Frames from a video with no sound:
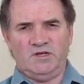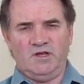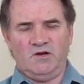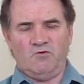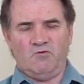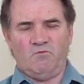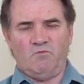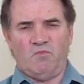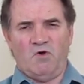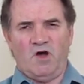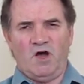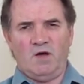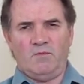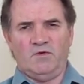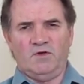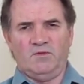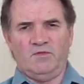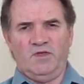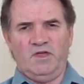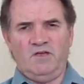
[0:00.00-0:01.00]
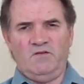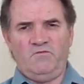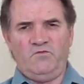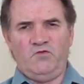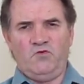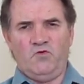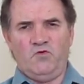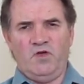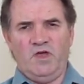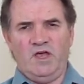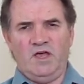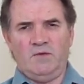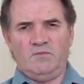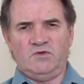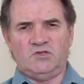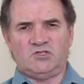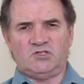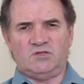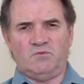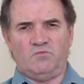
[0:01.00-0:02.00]
Obama, they view him
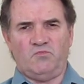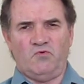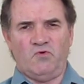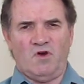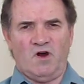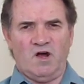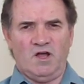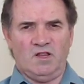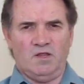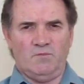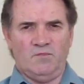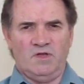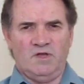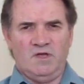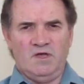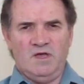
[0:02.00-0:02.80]
as the problem.